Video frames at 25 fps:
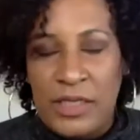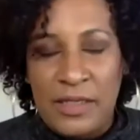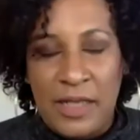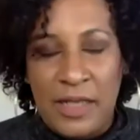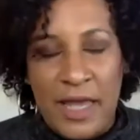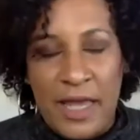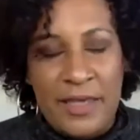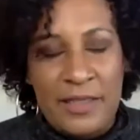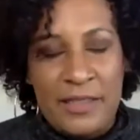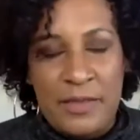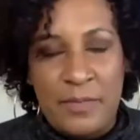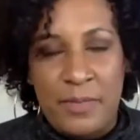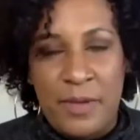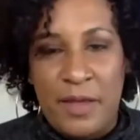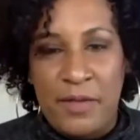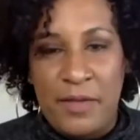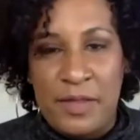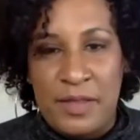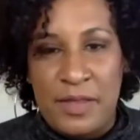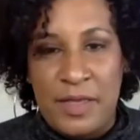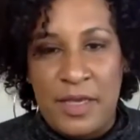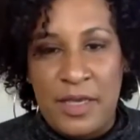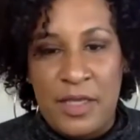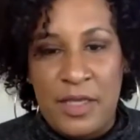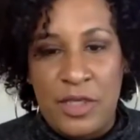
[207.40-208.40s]
liked about
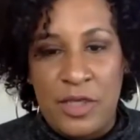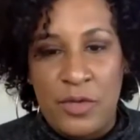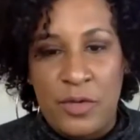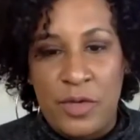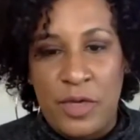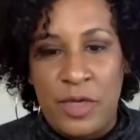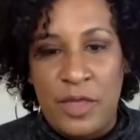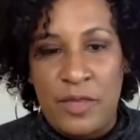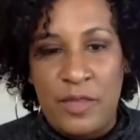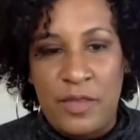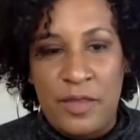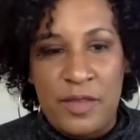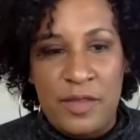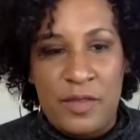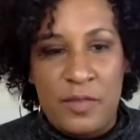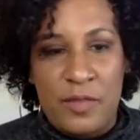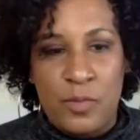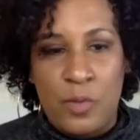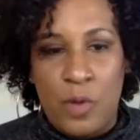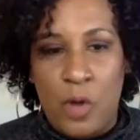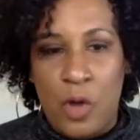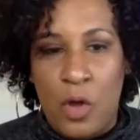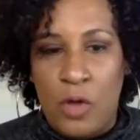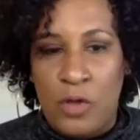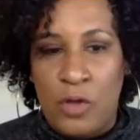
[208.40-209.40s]
seeing you in this
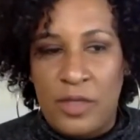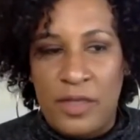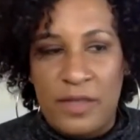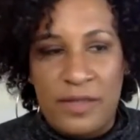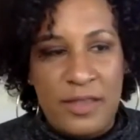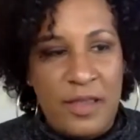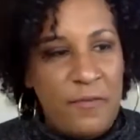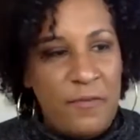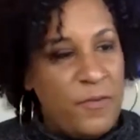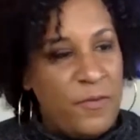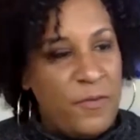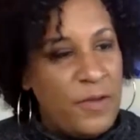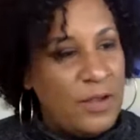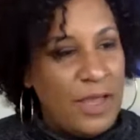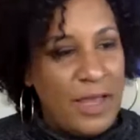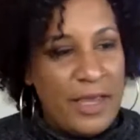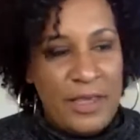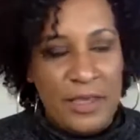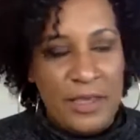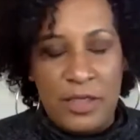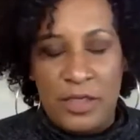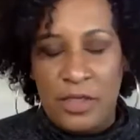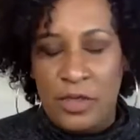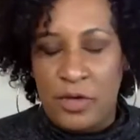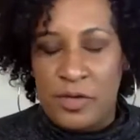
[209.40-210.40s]
role is I feel
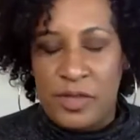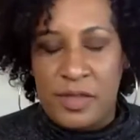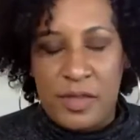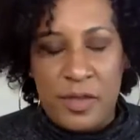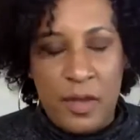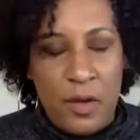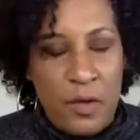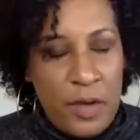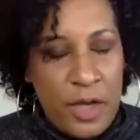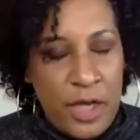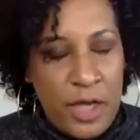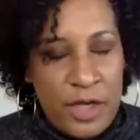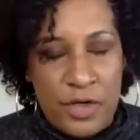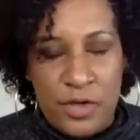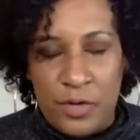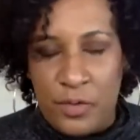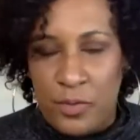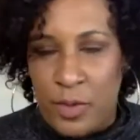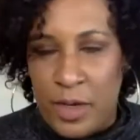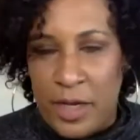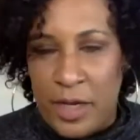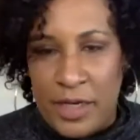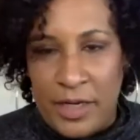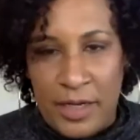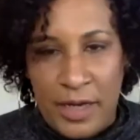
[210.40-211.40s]
like you're so
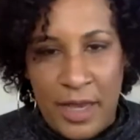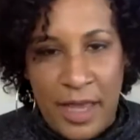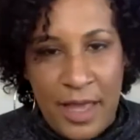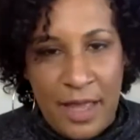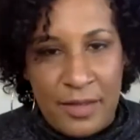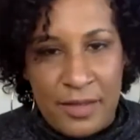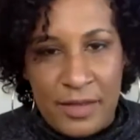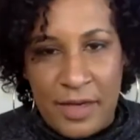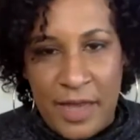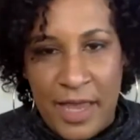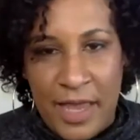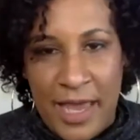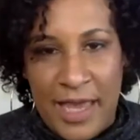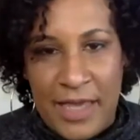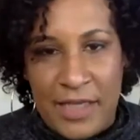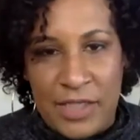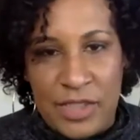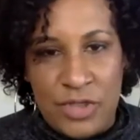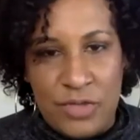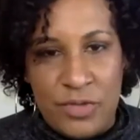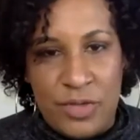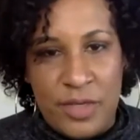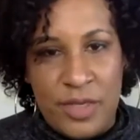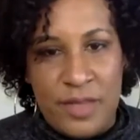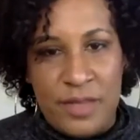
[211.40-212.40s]
underrated as an
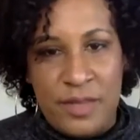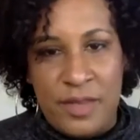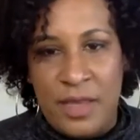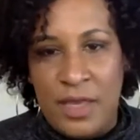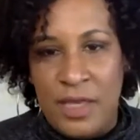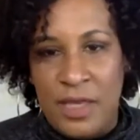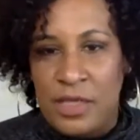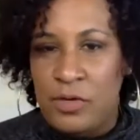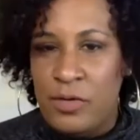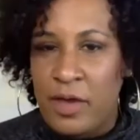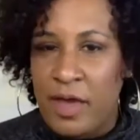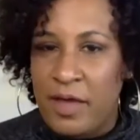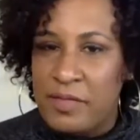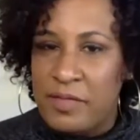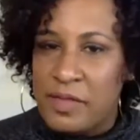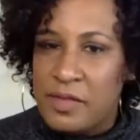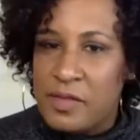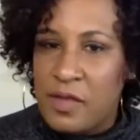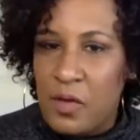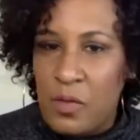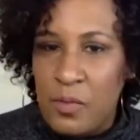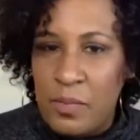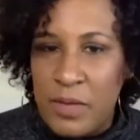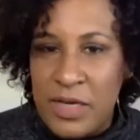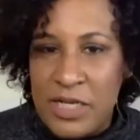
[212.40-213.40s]
actress. You have
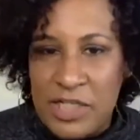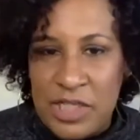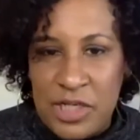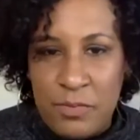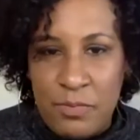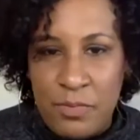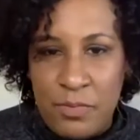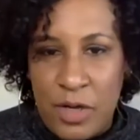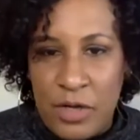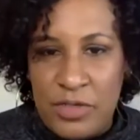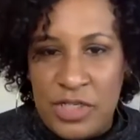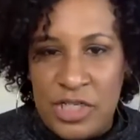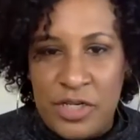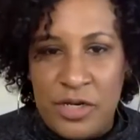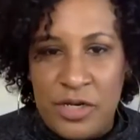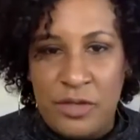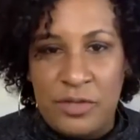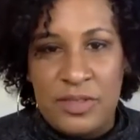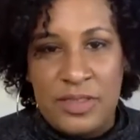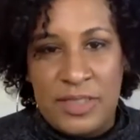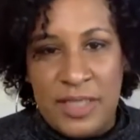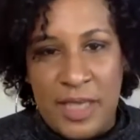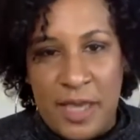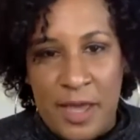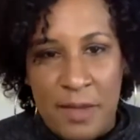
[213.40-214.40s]
so much emotional
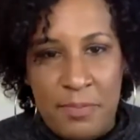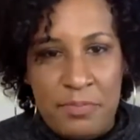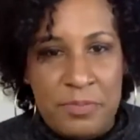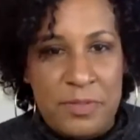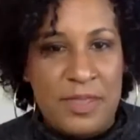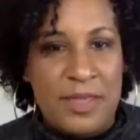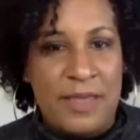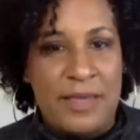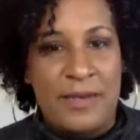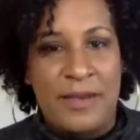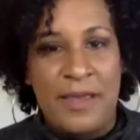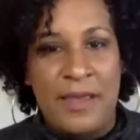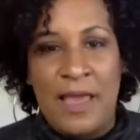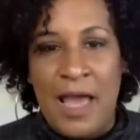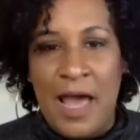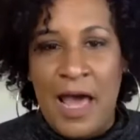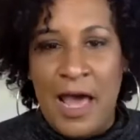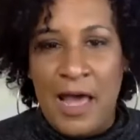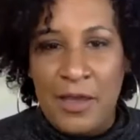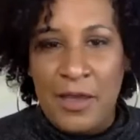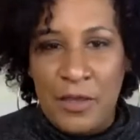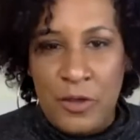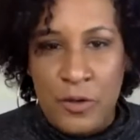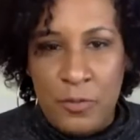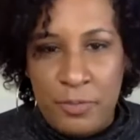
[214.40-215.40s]
depth and
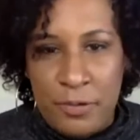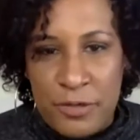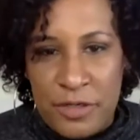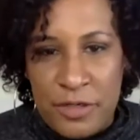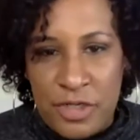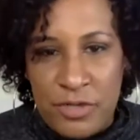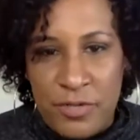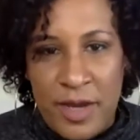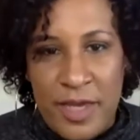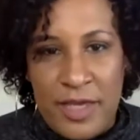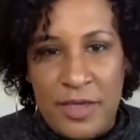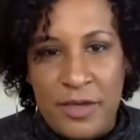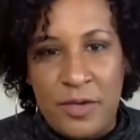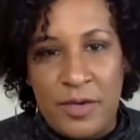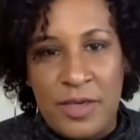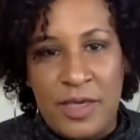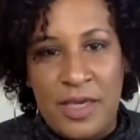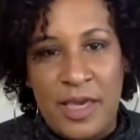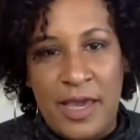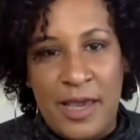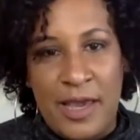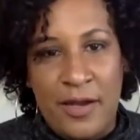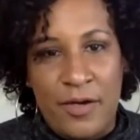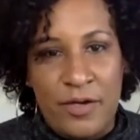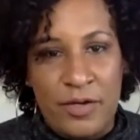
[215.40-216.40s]
how you portray your
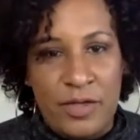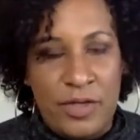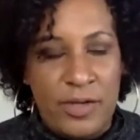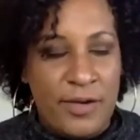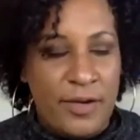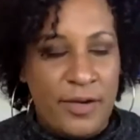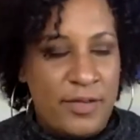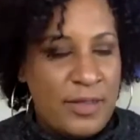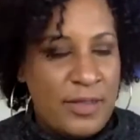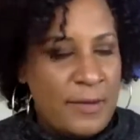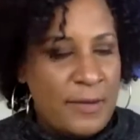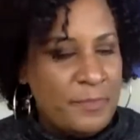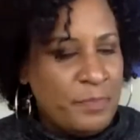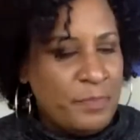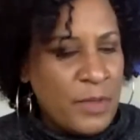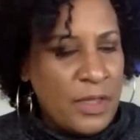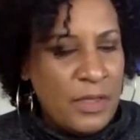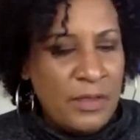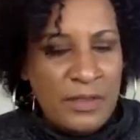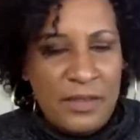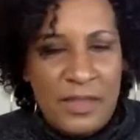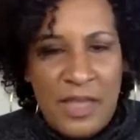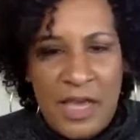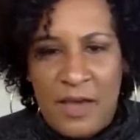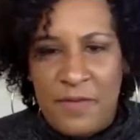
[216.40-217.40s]
characters,
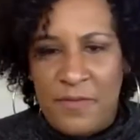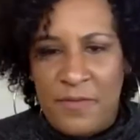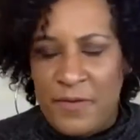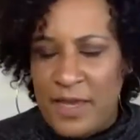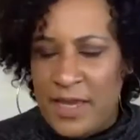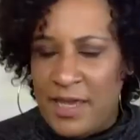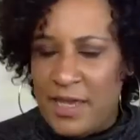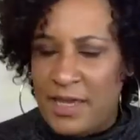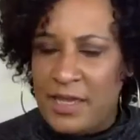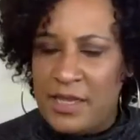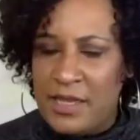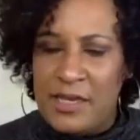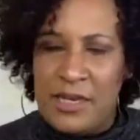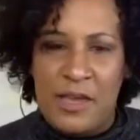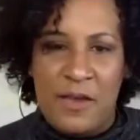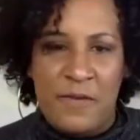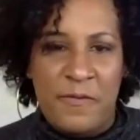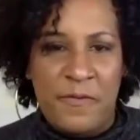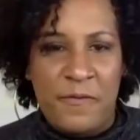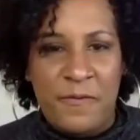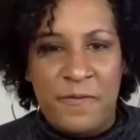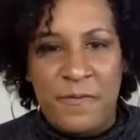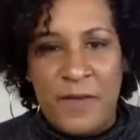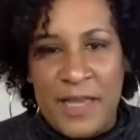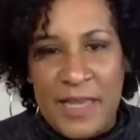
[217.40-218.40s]
loving,
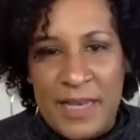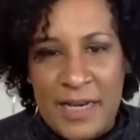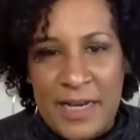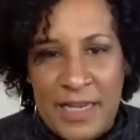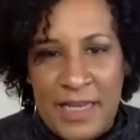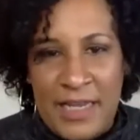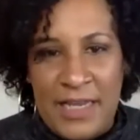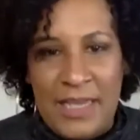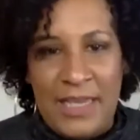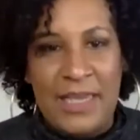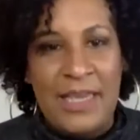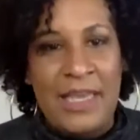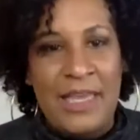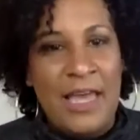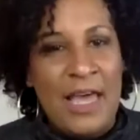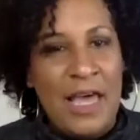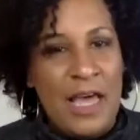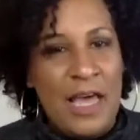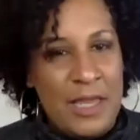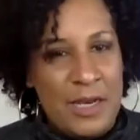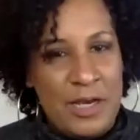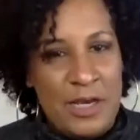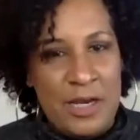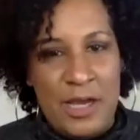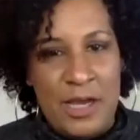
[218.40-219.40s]
enough funny,
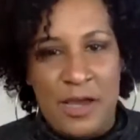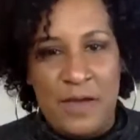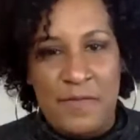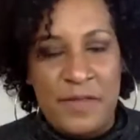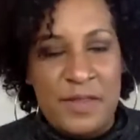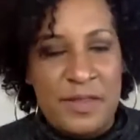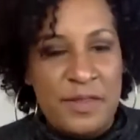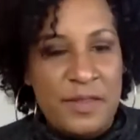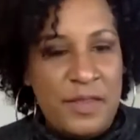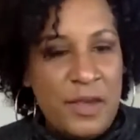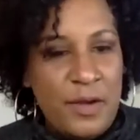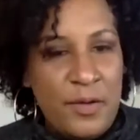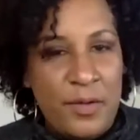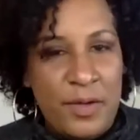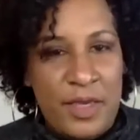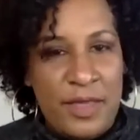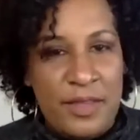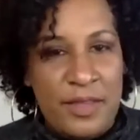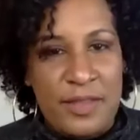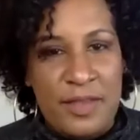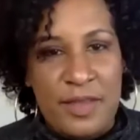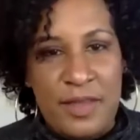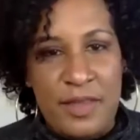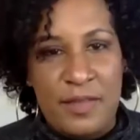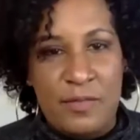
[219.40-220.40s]
enough
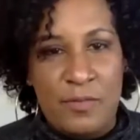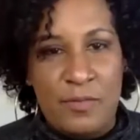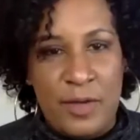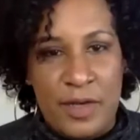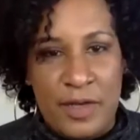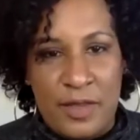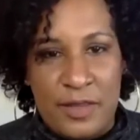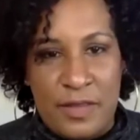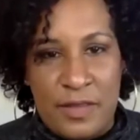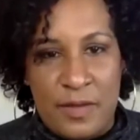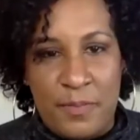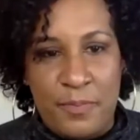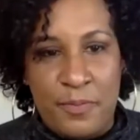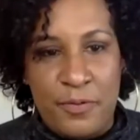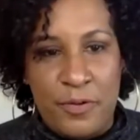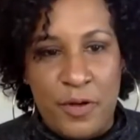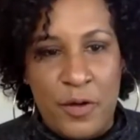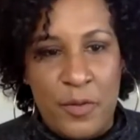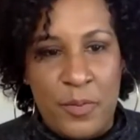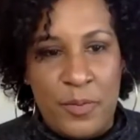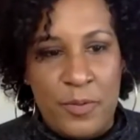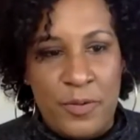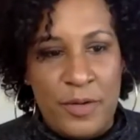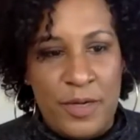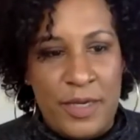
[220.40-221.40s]
seriousness when it's
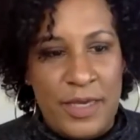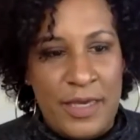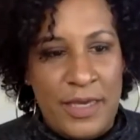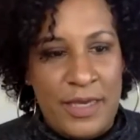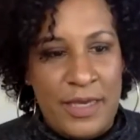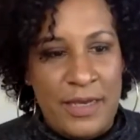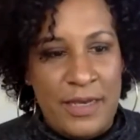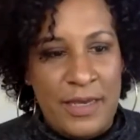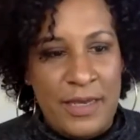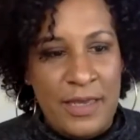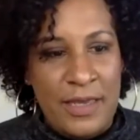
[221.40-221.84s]
appropriate.